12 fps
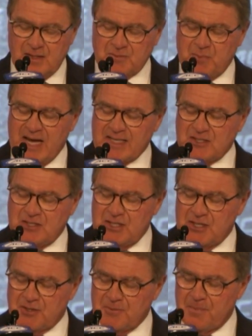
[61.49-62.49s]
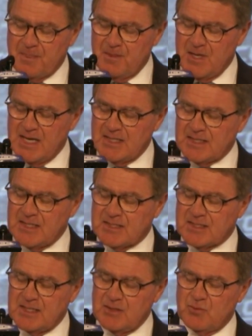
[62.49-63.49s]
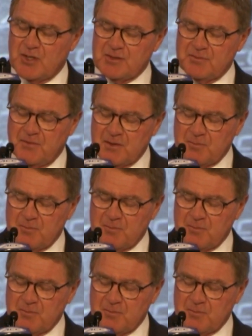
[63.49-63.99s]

This past year, the A C C won the